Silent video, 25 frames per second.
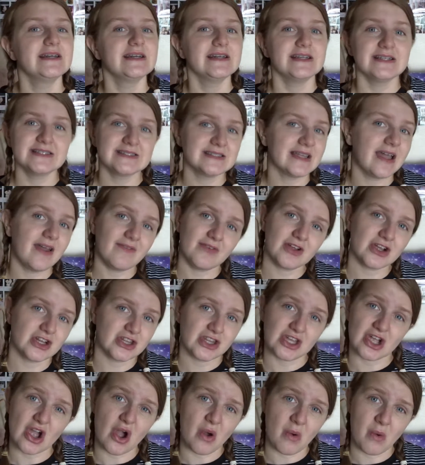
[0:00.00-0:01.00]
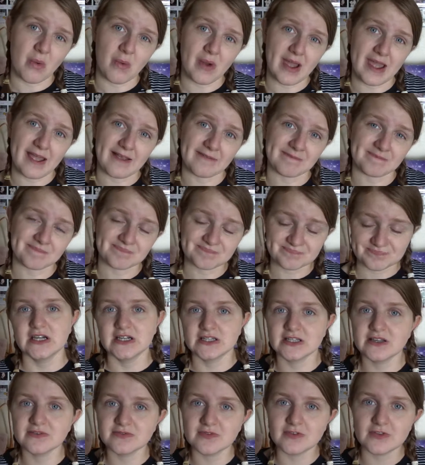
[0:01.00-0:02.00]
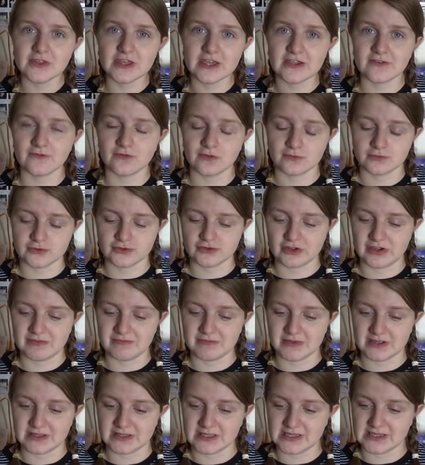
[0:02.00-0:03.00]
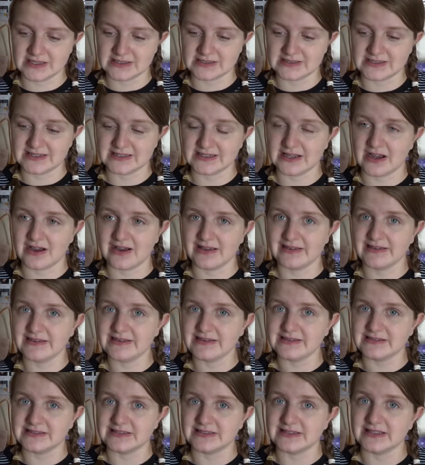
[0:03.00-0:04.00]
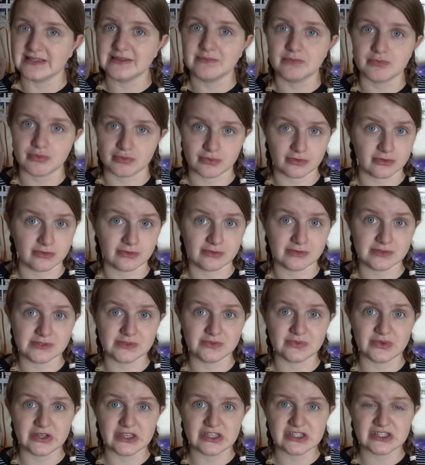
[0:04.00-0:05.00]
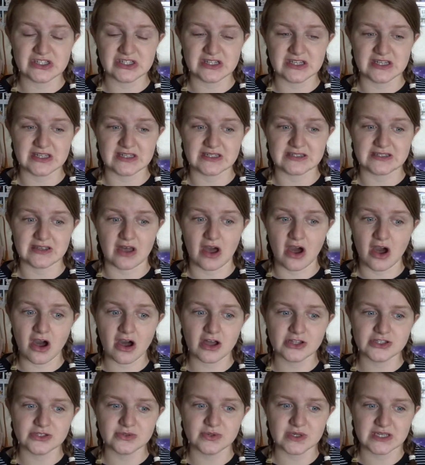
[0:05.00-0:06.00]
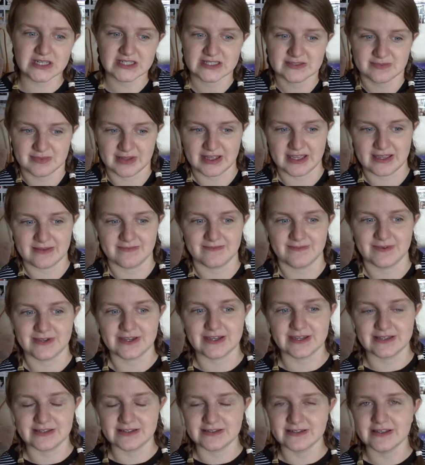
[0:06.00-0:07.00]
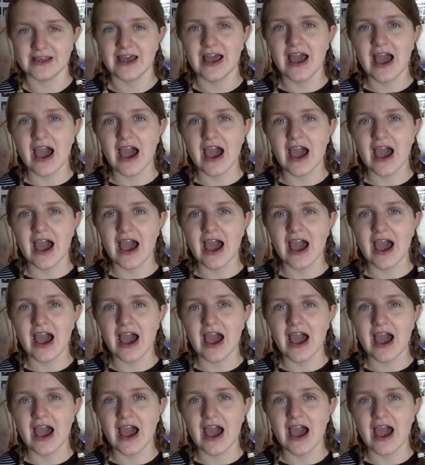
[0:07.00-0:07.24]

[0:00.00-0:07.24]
it's never gonna go away. Another thing from treatment is that I easily bruise, which is hard to explain because